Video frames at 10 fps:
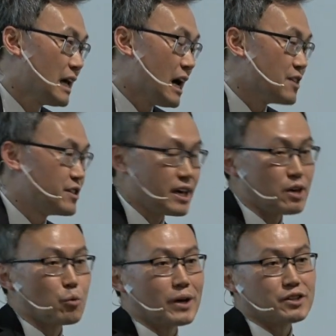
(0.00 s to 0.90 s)
uh,
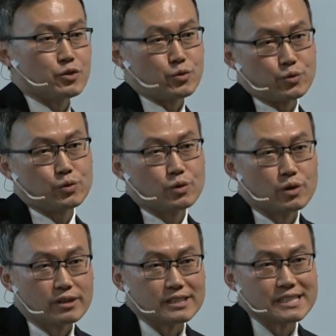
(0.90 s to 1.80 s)
they went
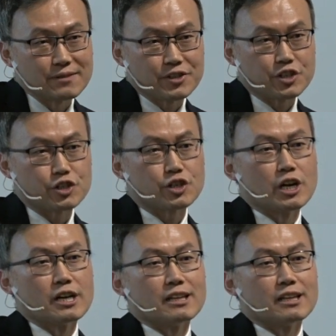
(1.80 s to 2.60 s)
through the severe,